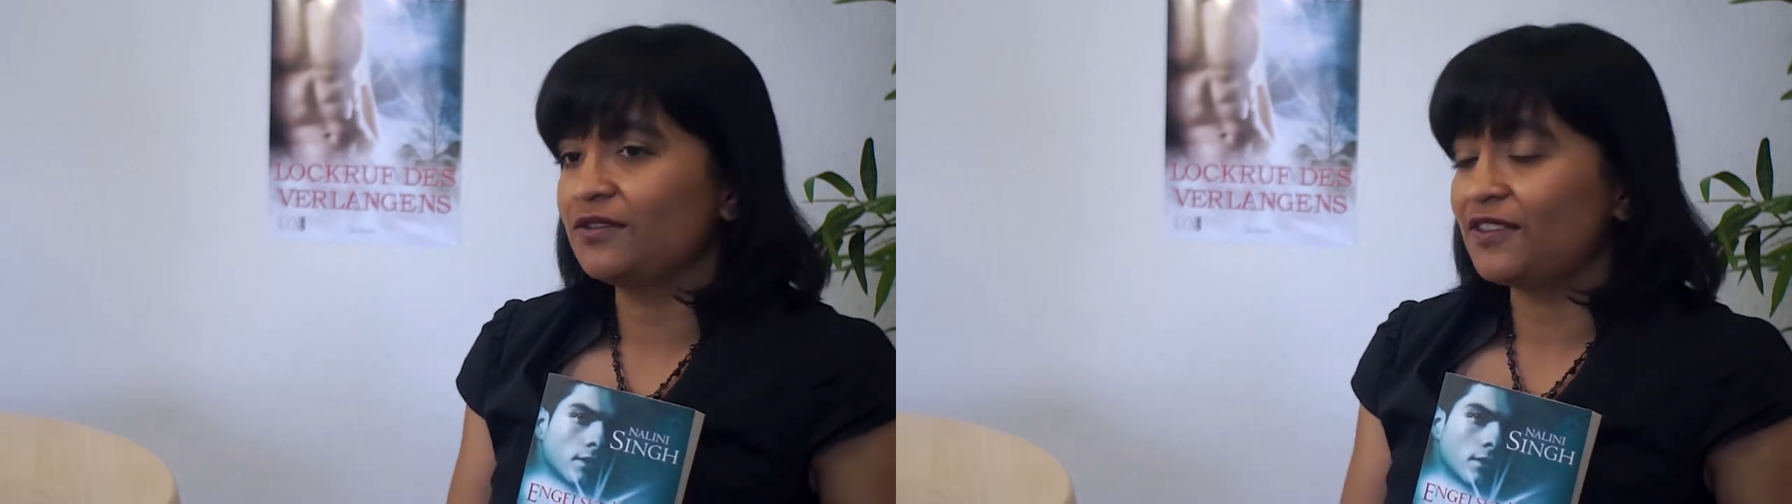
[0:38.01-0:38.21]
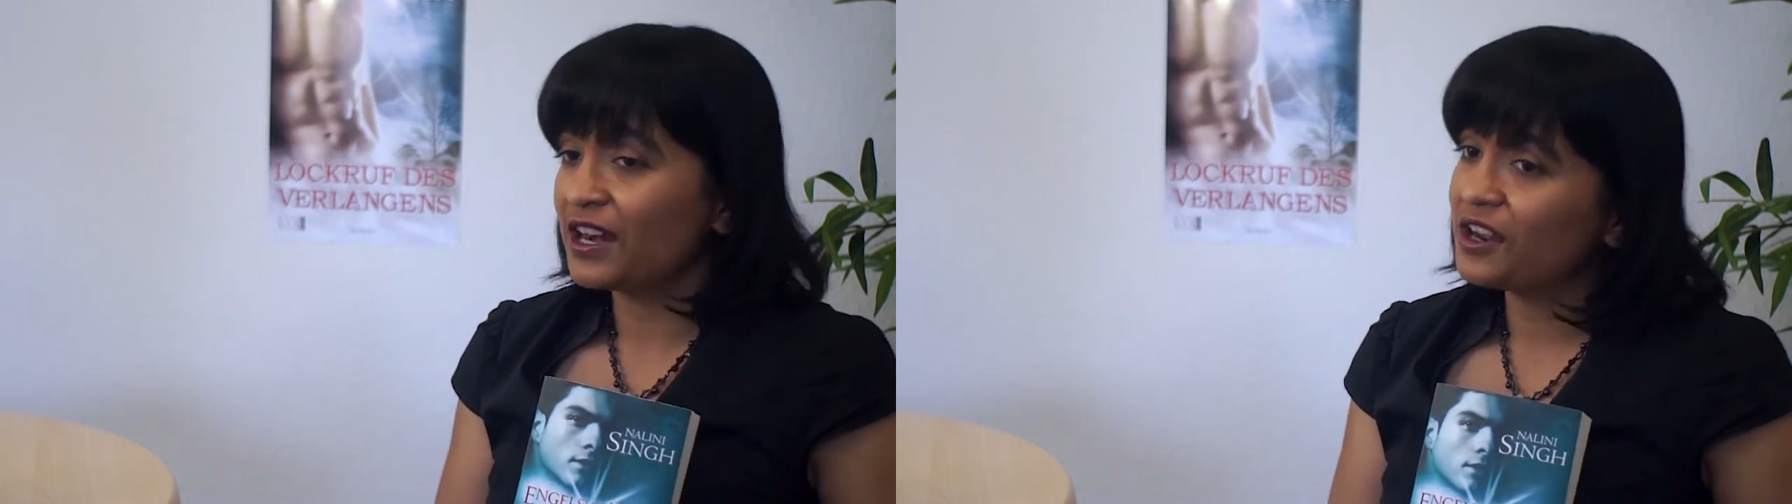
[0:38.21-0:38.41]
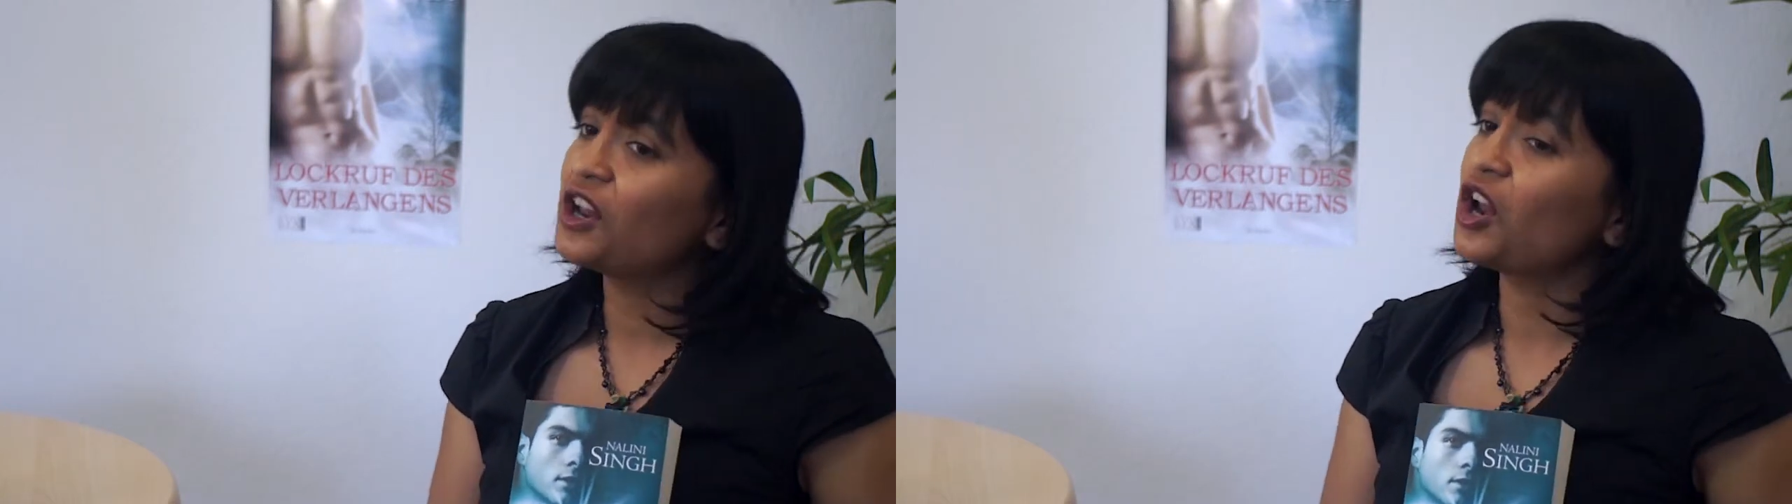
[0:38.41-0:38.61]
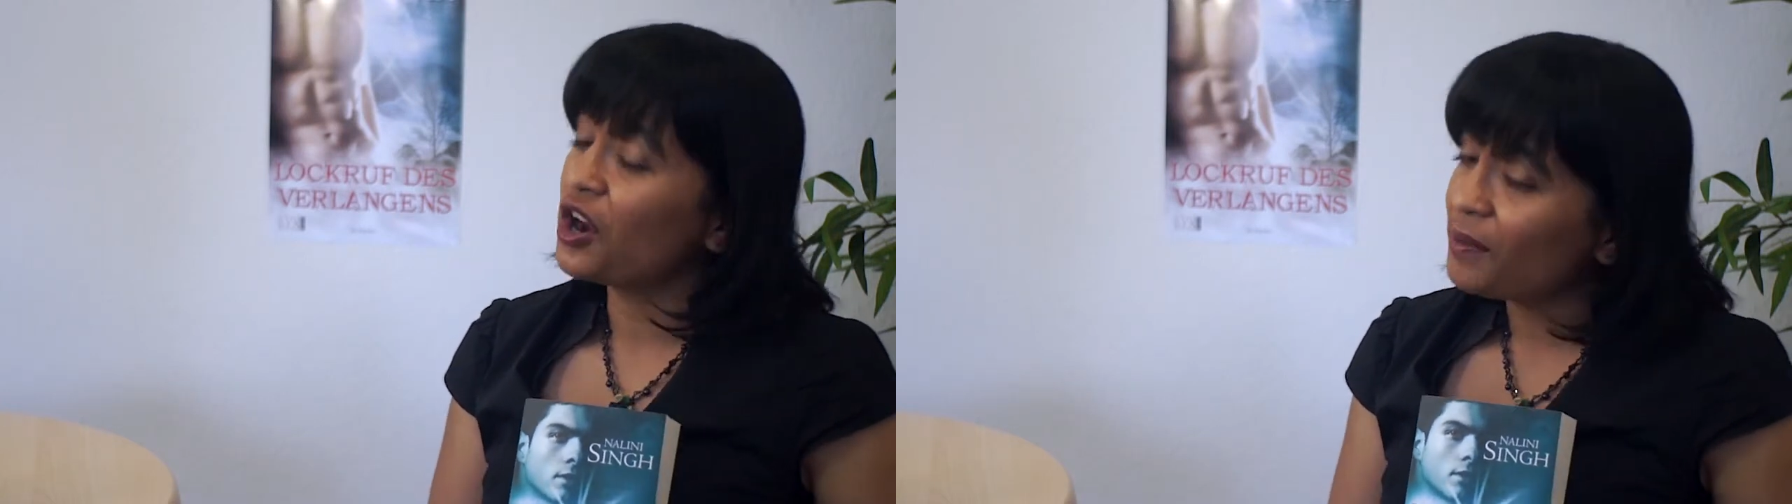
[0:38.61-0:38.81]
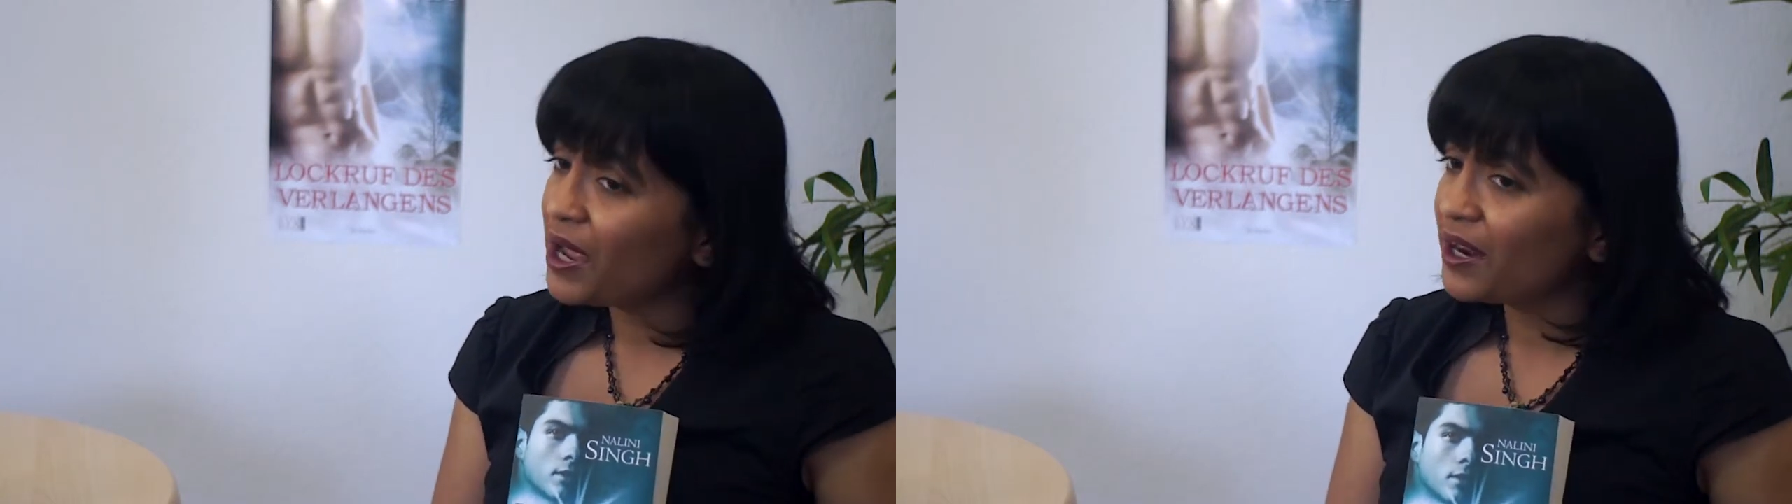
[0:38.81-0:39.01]
So you find out a
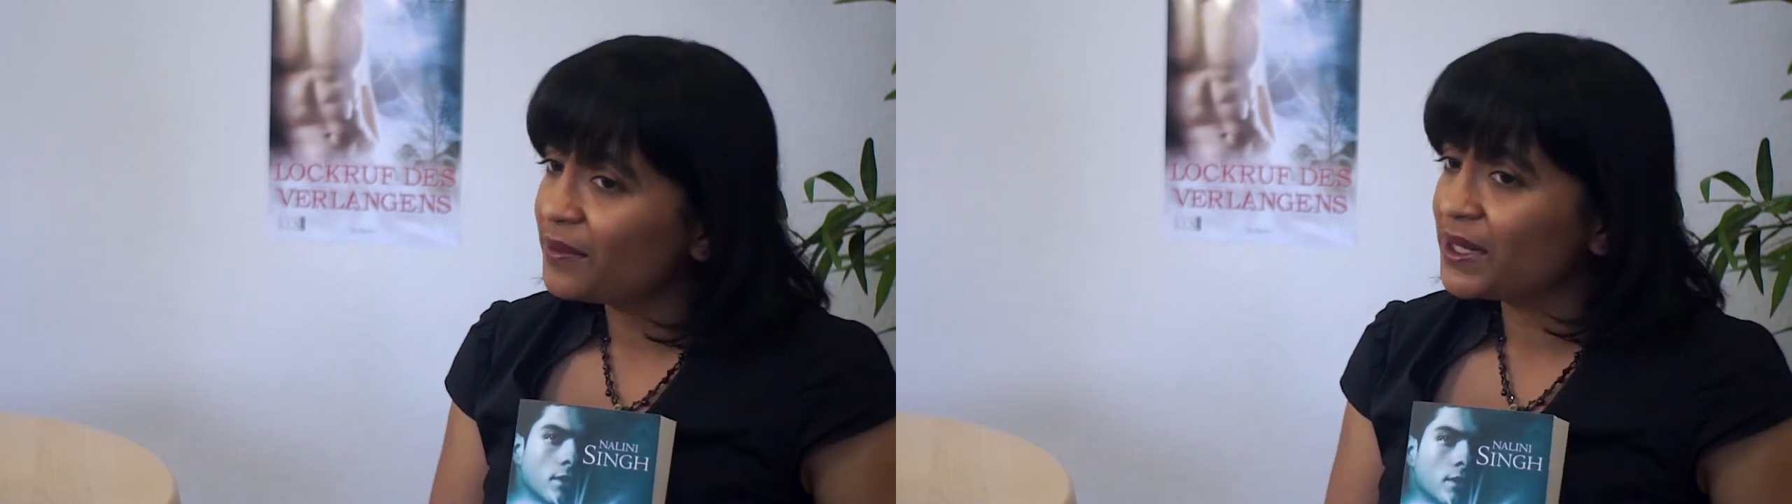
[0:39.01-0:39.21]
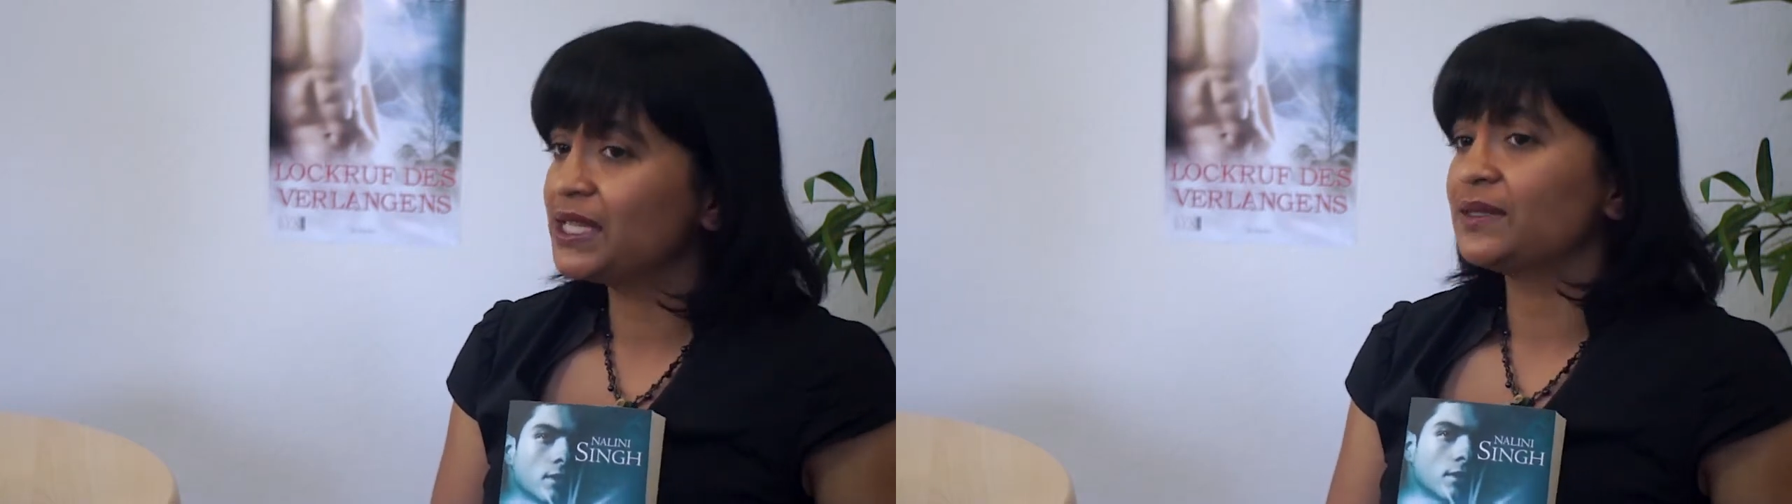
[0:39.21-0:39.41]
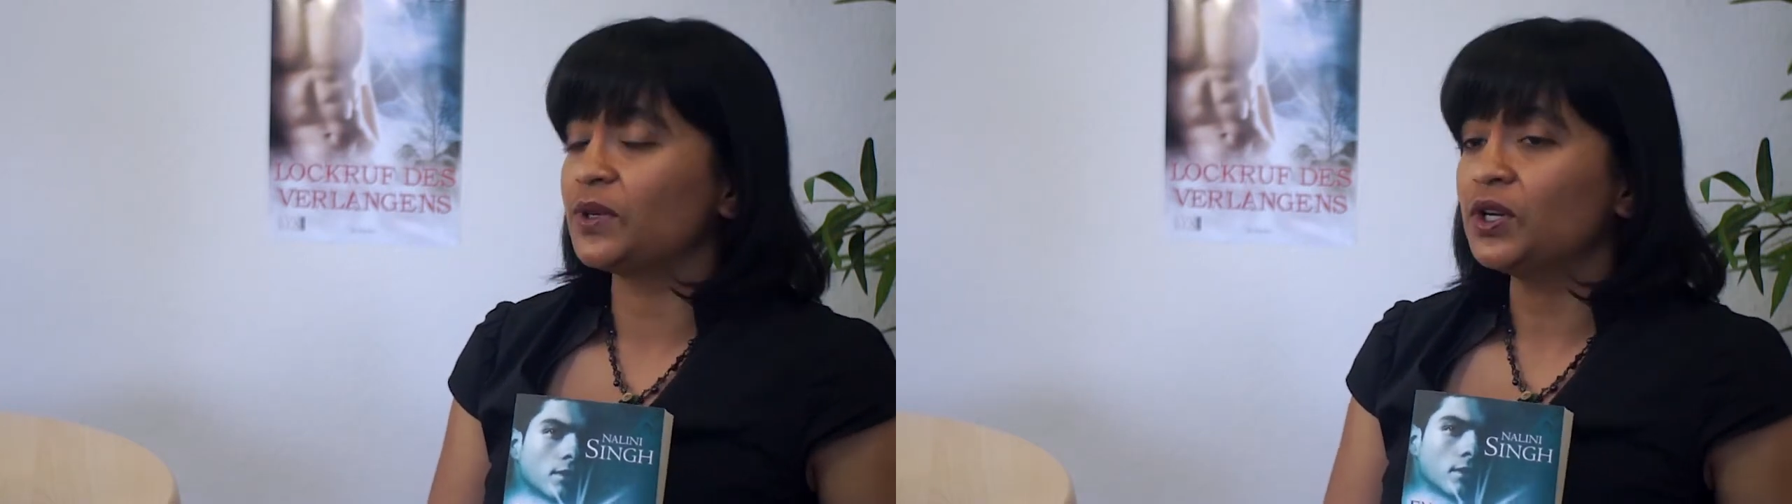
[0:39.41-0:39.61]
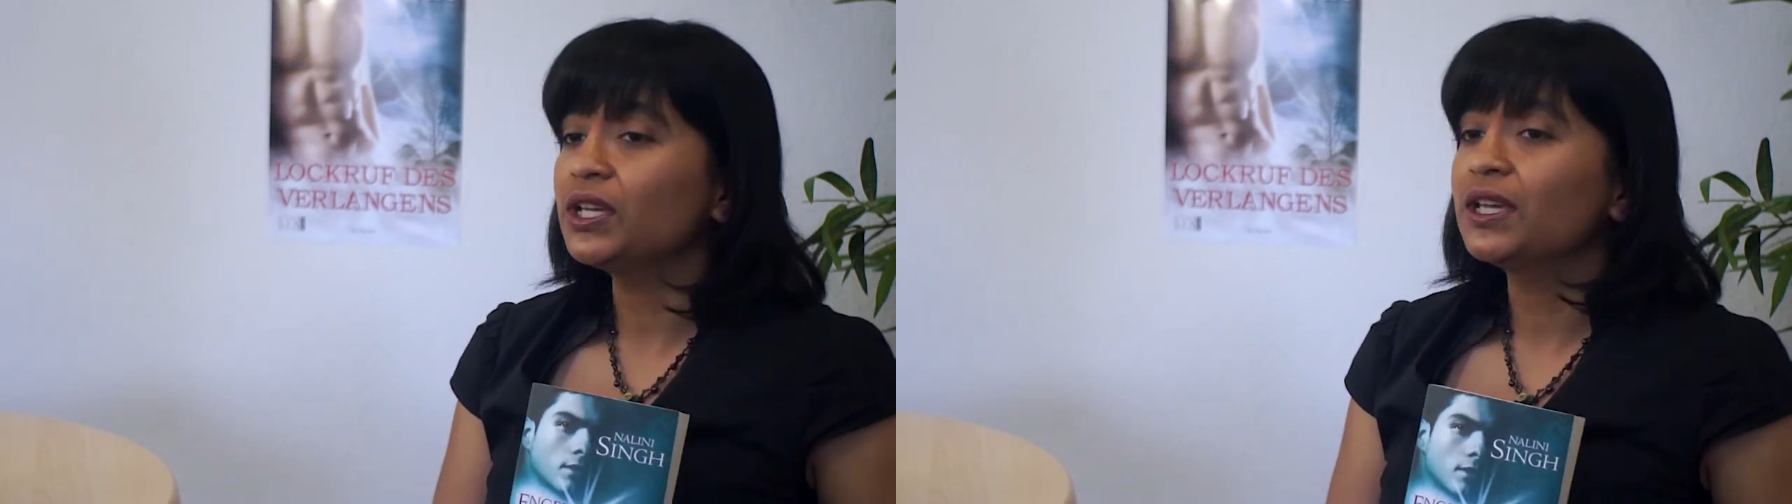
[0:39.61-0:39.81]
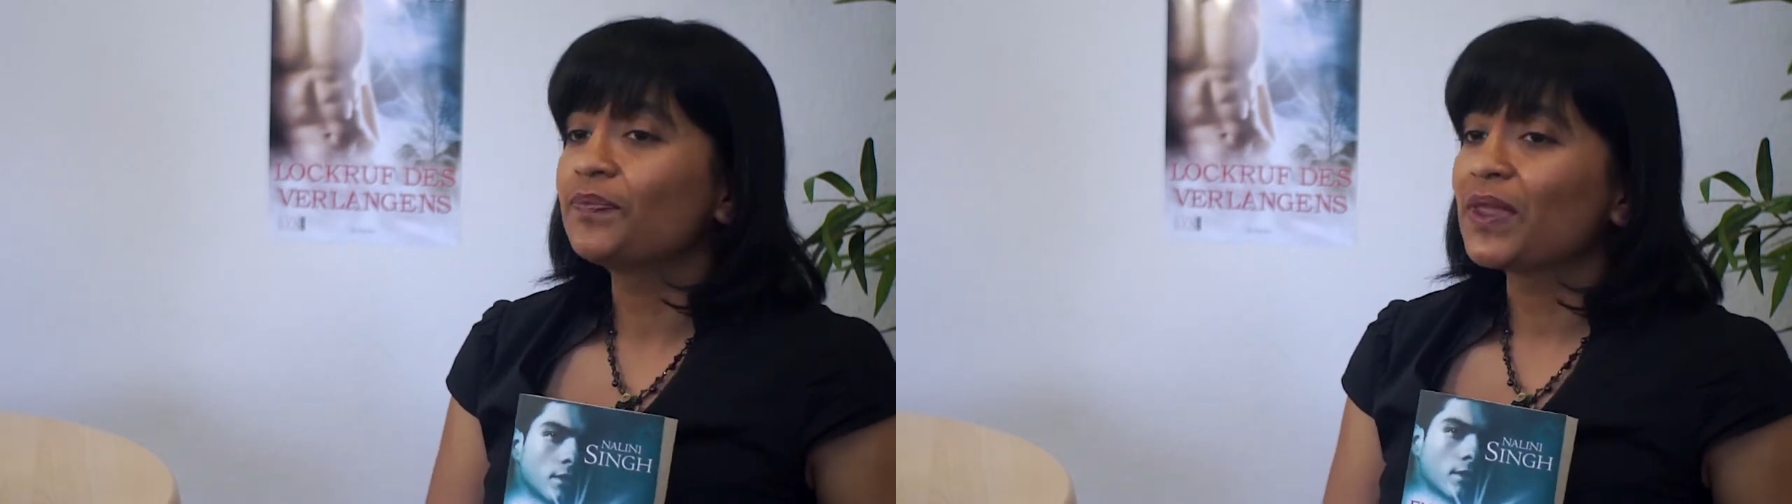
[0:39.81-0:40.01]
lot about him in his book.